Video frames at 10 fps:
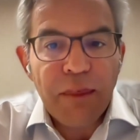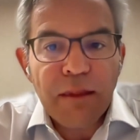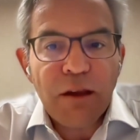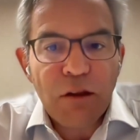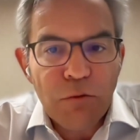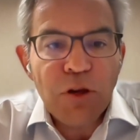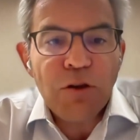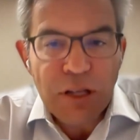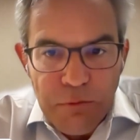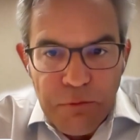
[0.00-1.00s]
I think, the
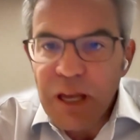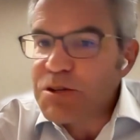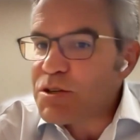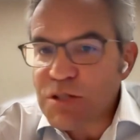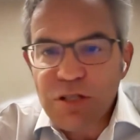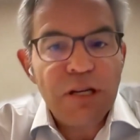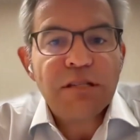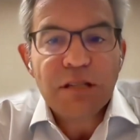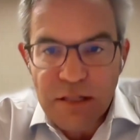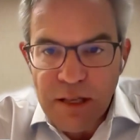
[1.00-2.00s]
community, patients,
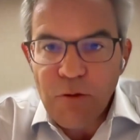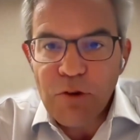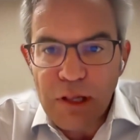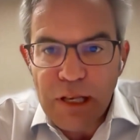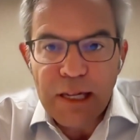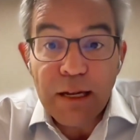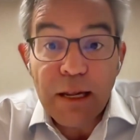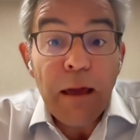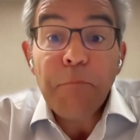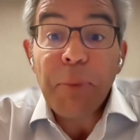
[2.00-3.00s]
citizens that will lead
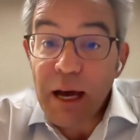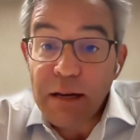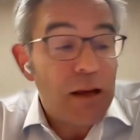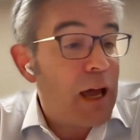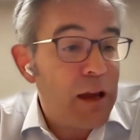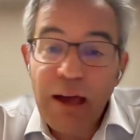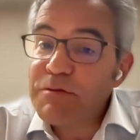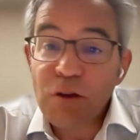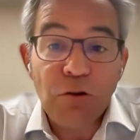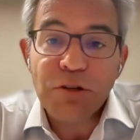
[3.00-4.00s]
it. But I
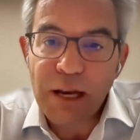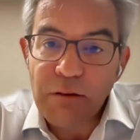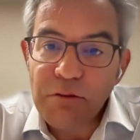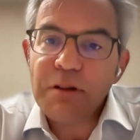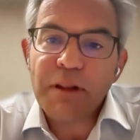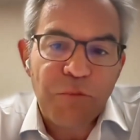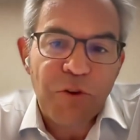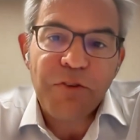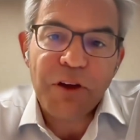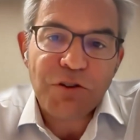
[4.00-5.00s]
have no doubt that
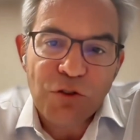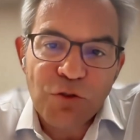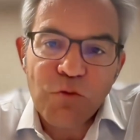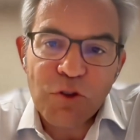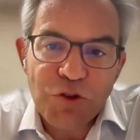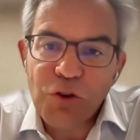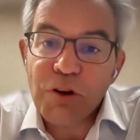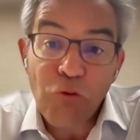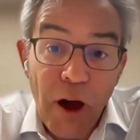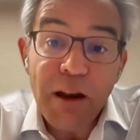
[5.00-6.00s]
professionals will
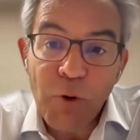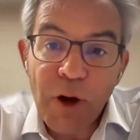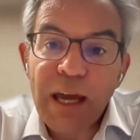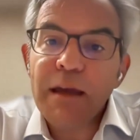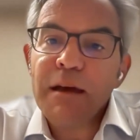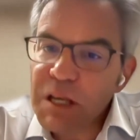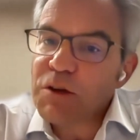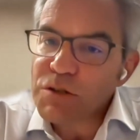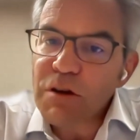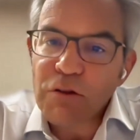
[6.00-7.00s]
join right away
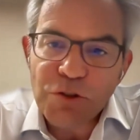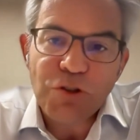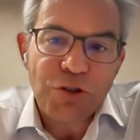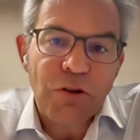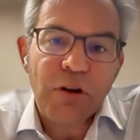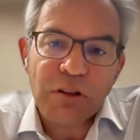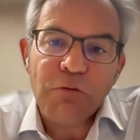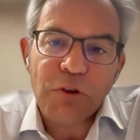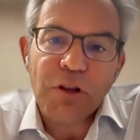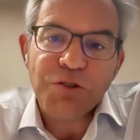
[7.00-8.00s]
because they're also
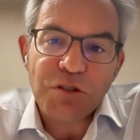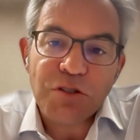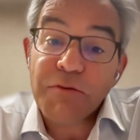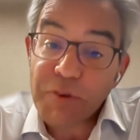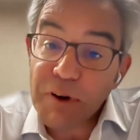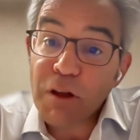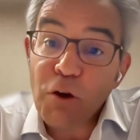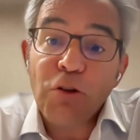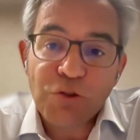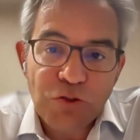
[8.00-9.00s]
struggling, they're also suffering, they
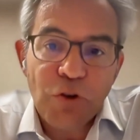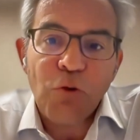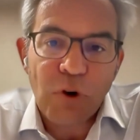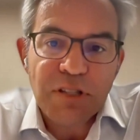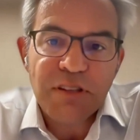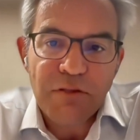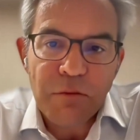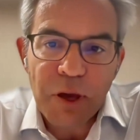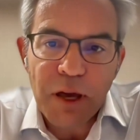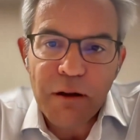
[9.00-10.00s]
also want
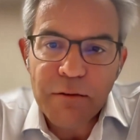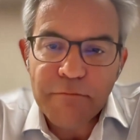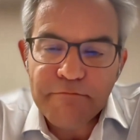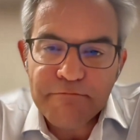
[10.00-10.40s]
something better.